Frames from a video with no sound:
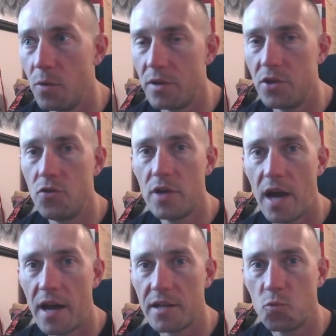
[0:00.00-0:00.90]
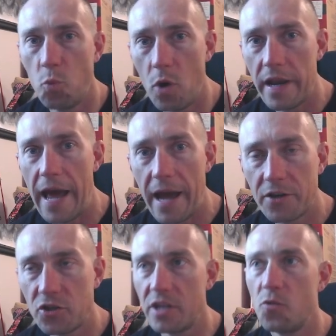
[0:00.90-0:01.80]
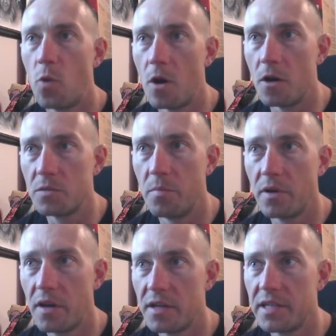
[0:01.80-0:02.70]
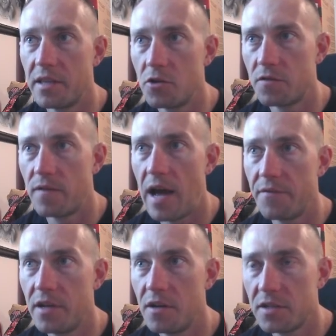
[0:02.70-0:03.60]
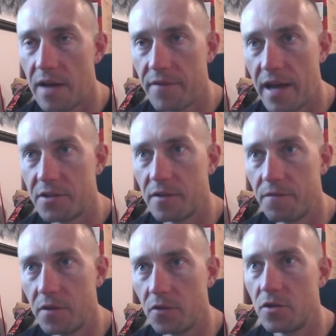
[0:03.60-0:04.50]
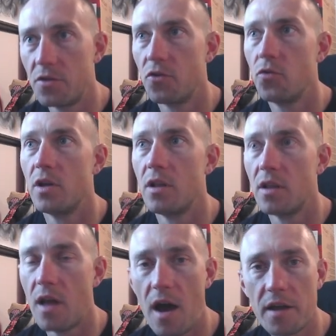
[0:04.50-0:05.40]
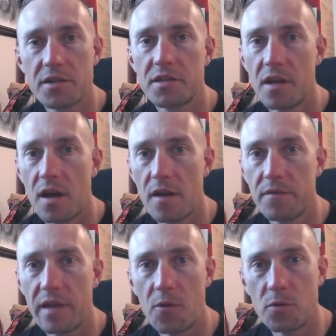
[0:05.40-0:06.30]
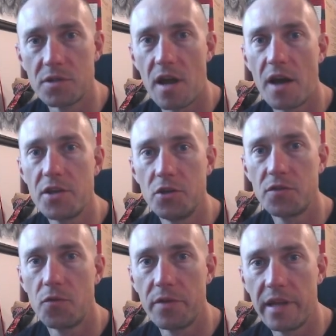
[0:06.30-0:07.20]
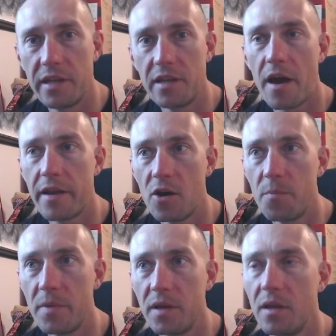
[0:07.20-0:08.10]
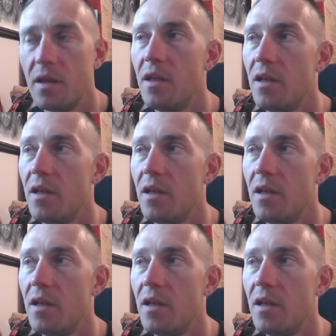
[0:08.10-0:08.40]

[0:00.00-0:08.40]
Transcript: with you guys what actually works, because in those 5 years I've had to filter through a lot of stuff that was not useful, that did not help me.